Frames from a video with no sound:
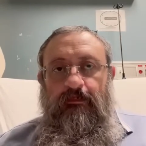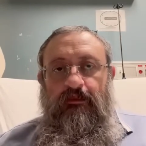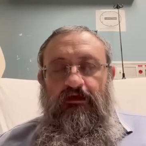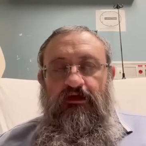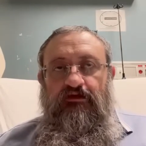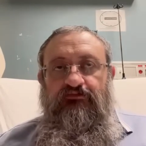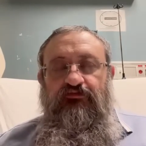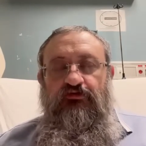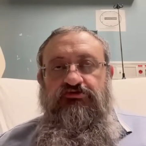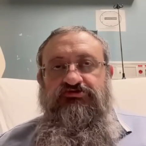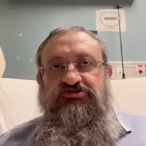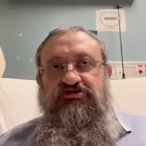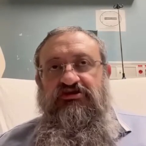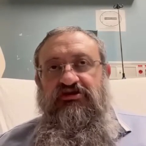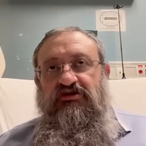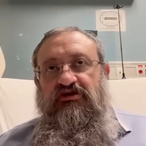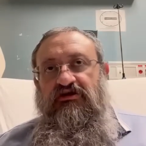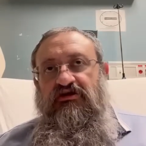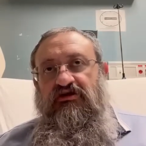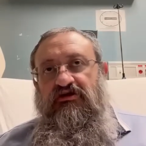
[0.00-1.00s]

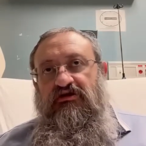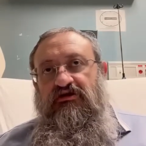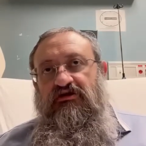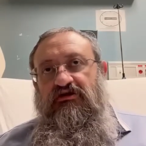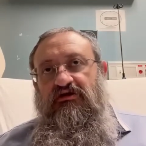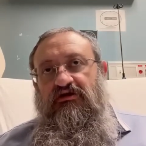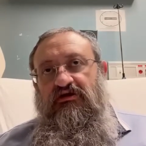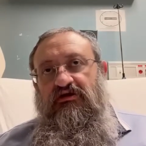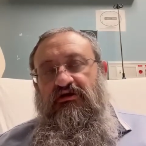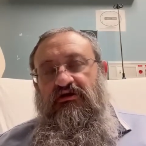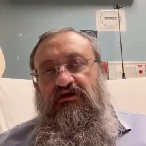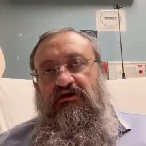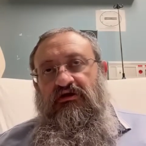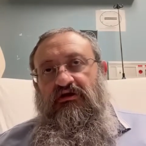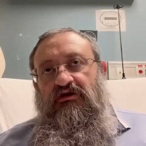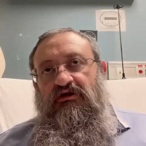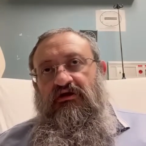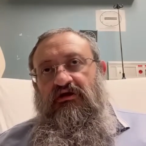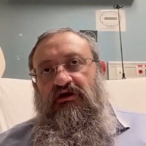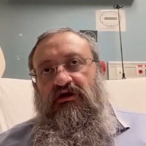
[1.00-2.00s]
unfortunately, I
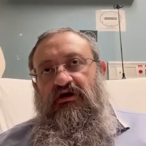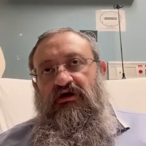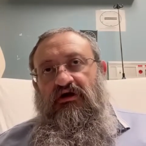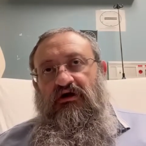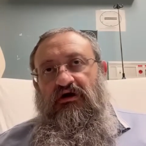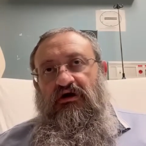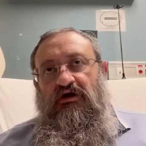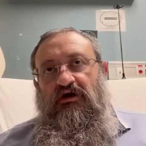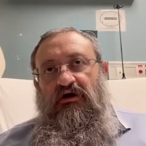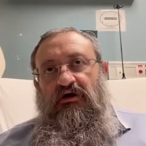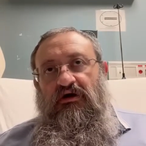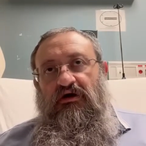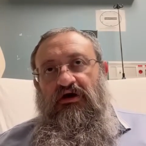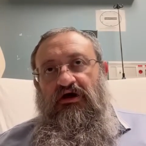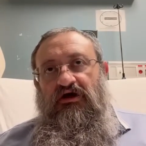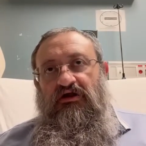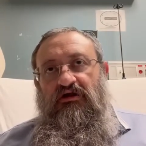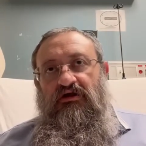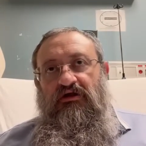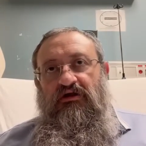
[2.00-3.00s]
uh,
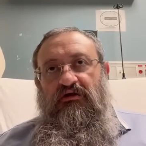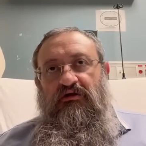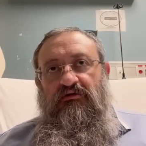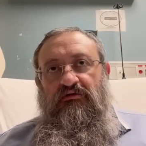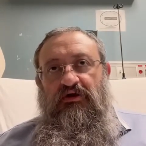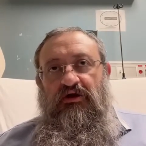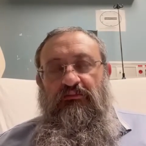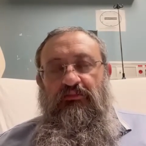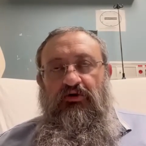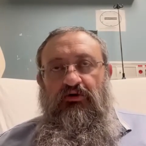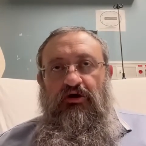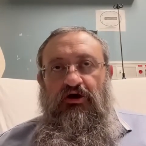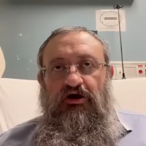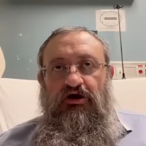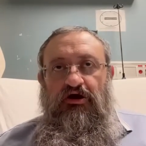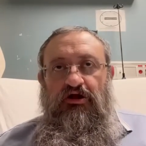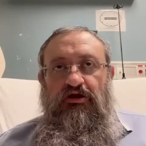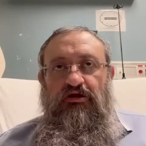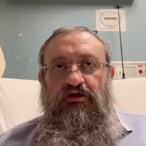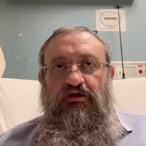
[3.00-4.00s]
had an
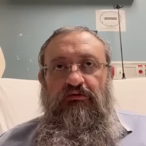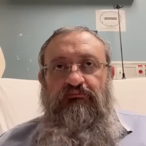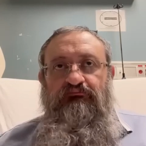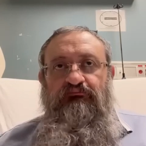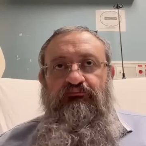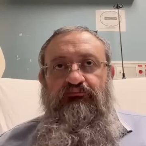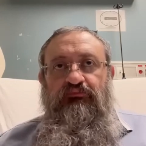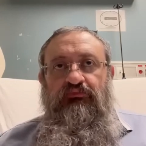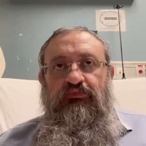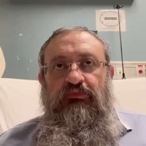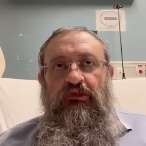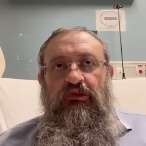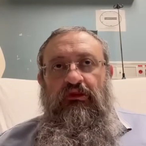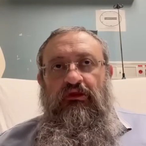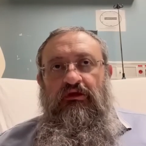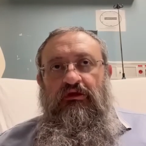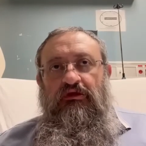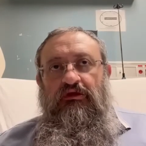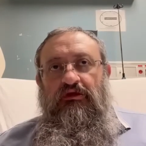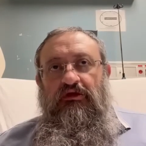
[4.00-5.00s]
MRI
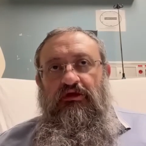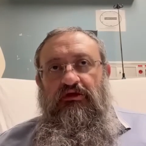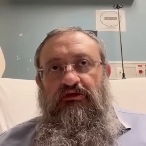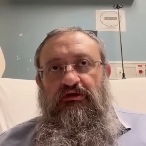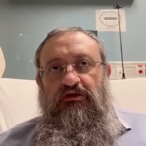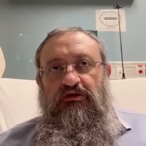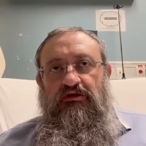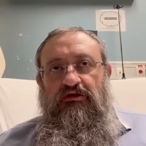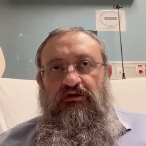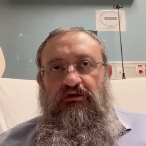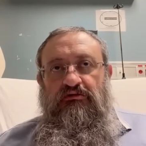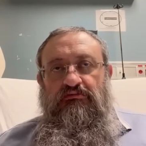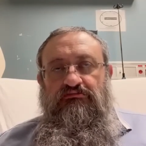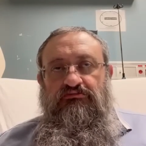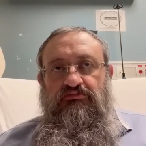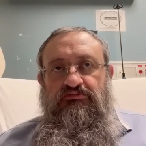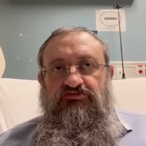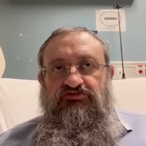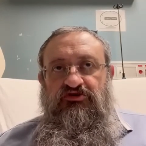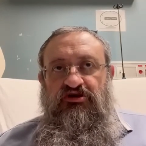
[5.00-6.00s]
and a
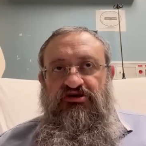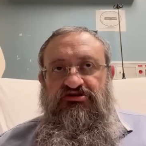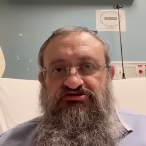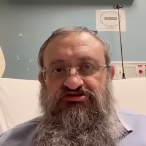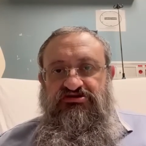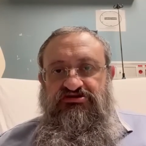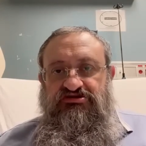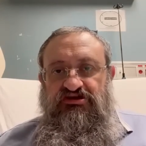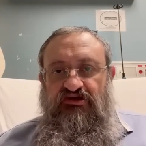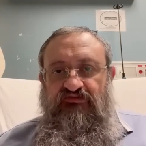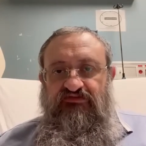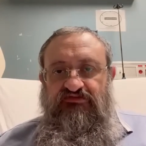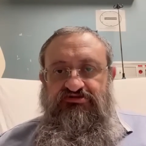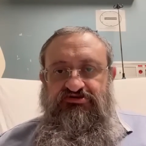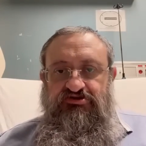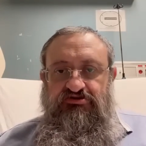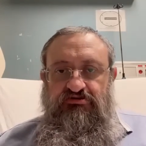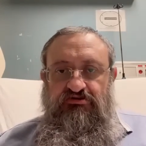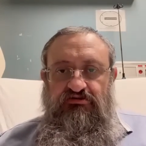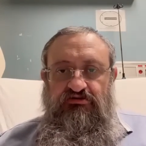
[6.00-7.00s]

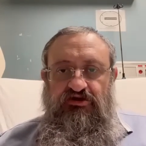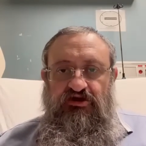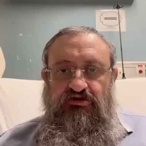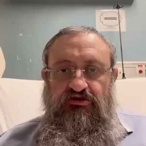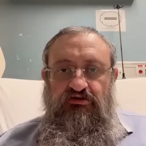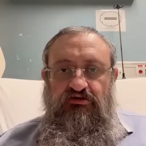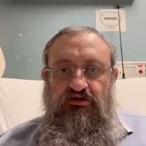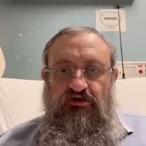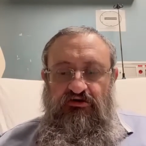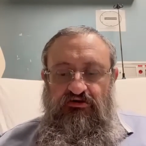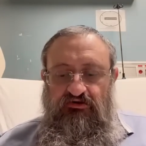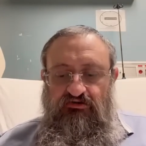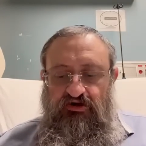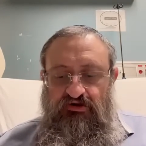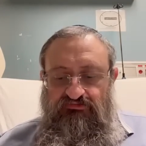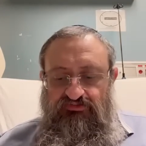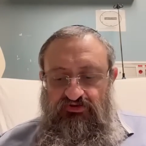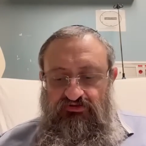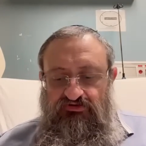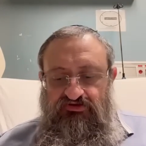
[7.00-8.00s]
transesophageal
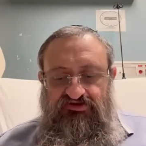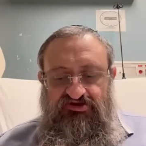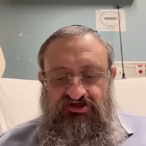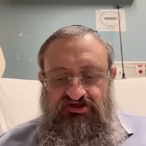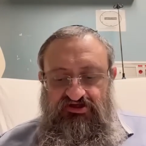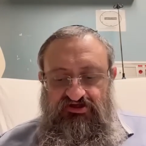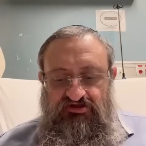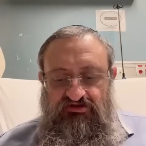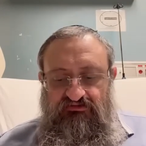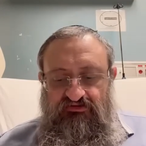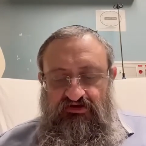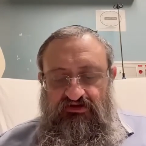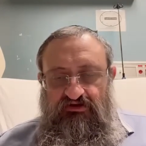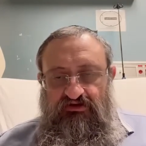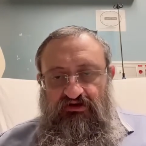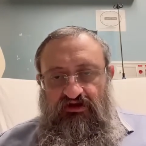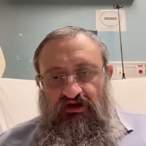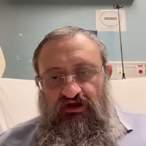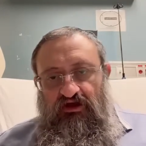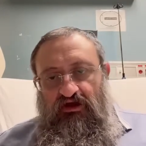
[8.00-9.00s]
echocardiogram called a TE,
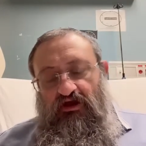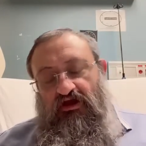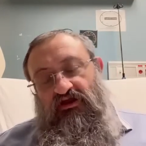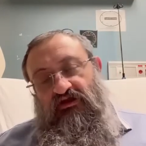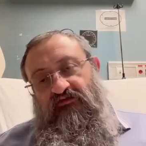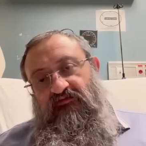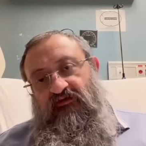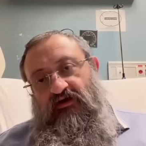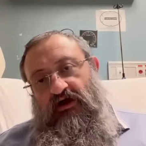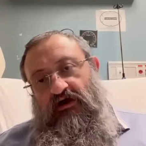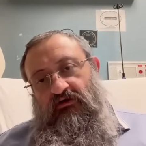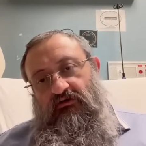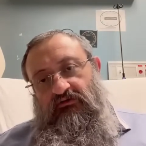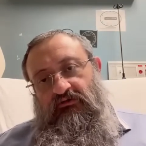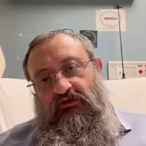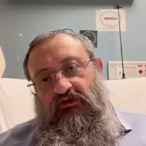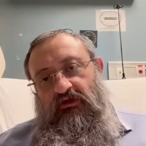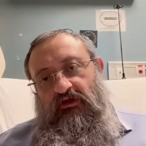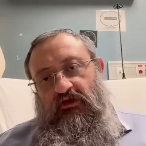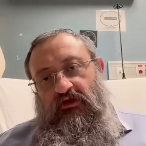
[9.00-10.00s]
and it
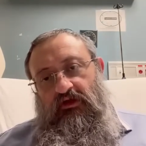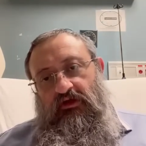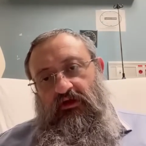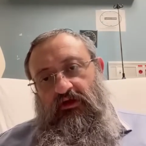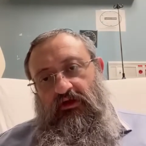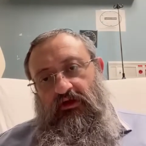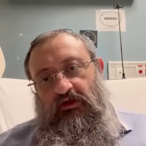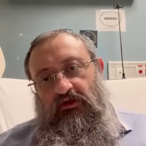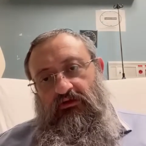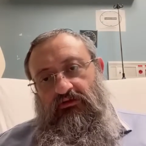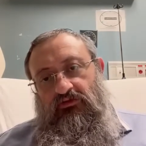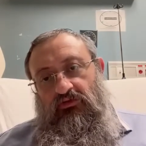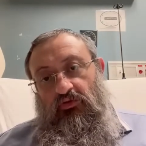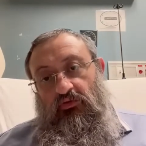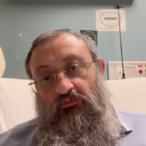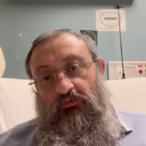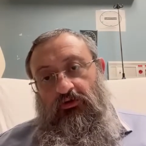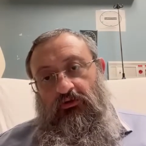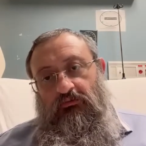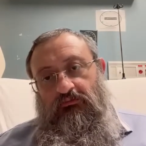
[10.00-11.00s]
found a
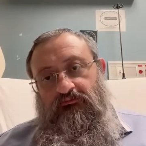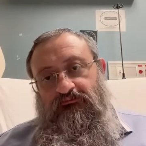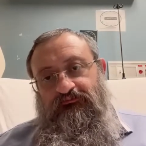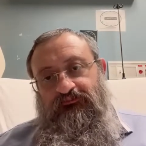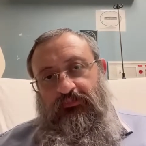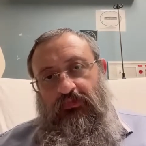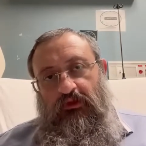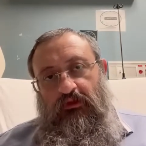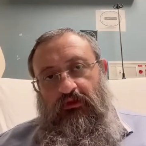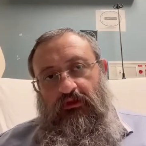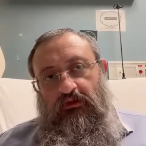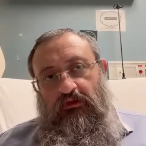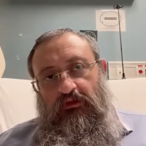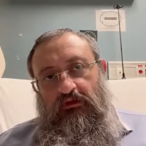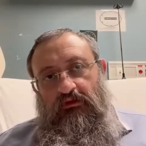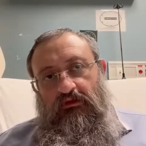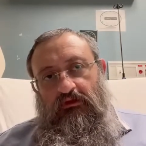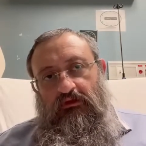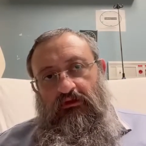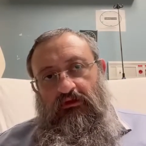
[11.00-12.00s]
tumor
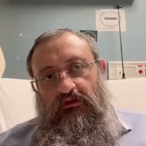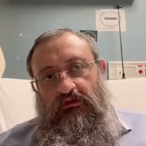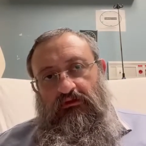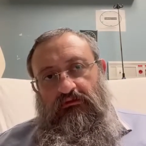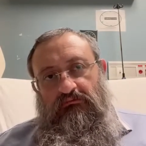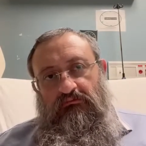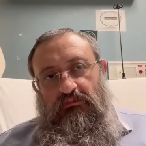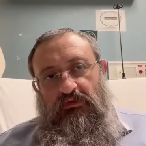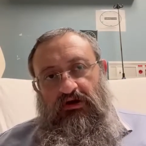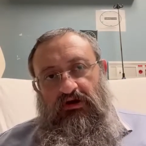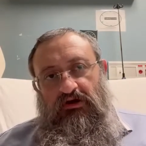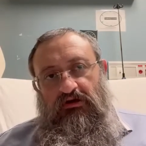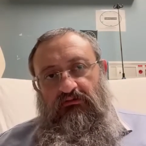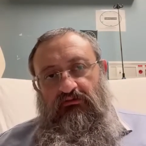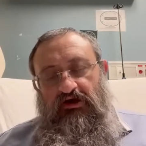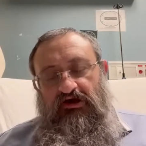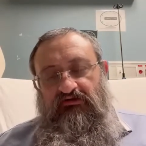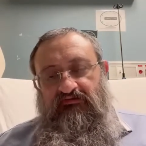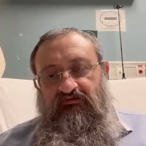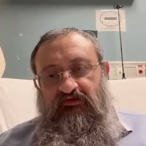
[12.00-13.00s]
in my
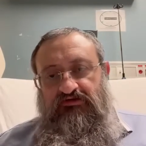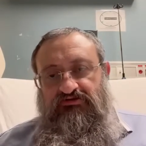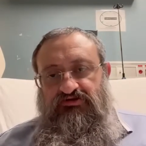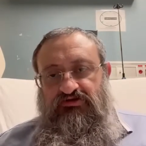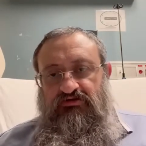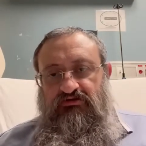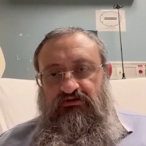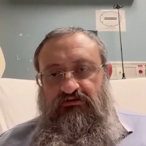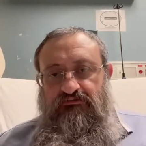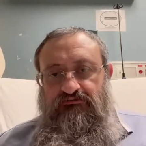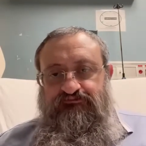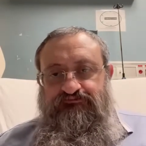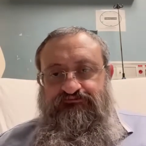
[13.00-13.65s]
right ventricle